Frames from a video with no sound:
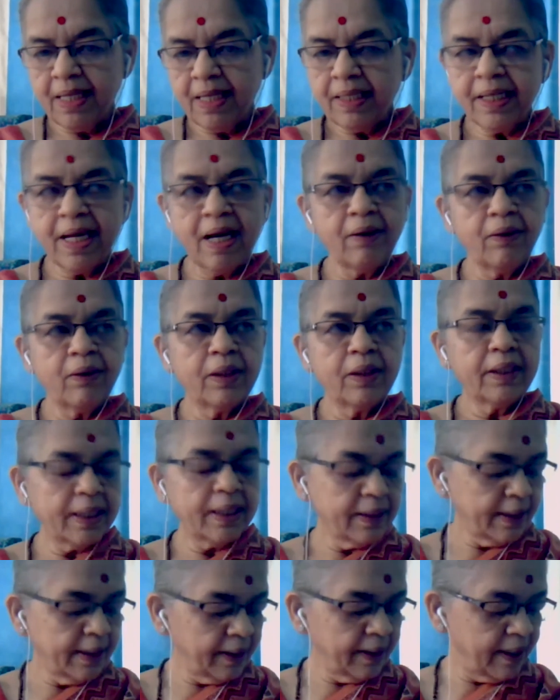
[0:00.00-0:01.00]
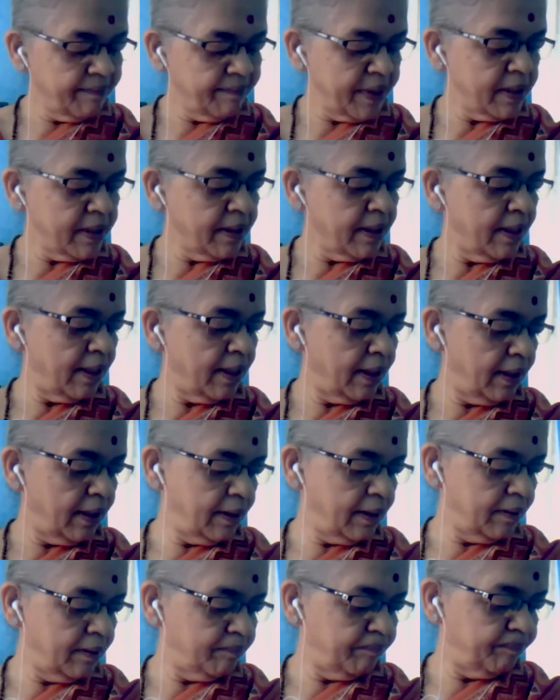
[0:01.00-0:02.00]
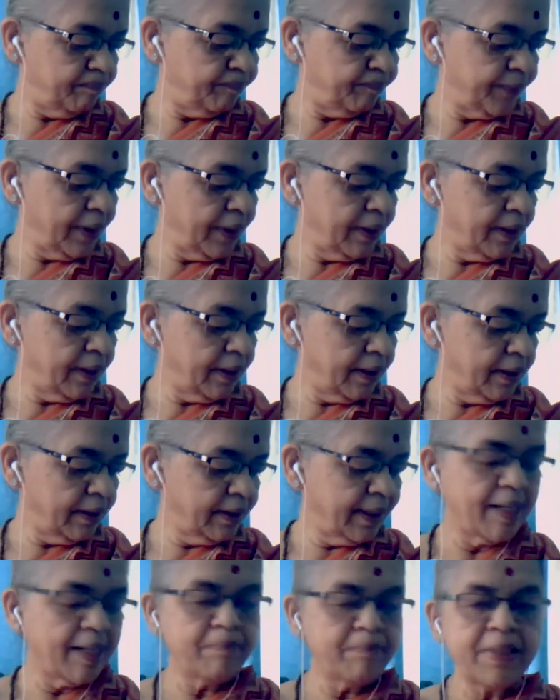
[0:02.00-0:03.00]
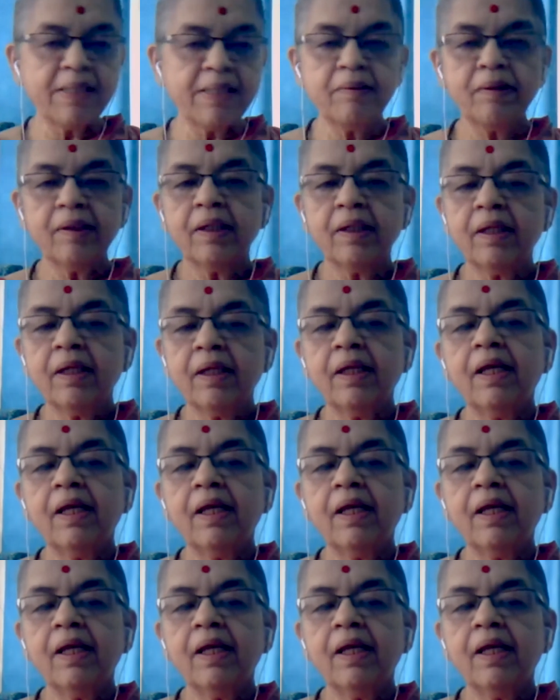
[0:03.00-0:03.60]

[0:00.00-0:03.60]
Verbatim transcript: Now, in the given uh, uh, timing,